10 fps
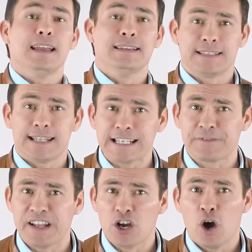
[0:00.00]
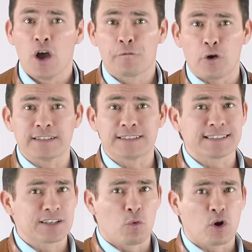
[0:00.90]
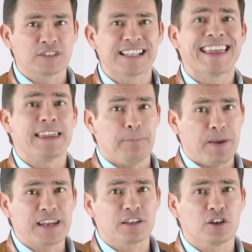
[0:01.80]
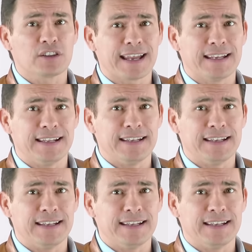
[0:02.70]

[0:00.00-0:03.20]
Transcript: In today's video, phrases and words that make you look like an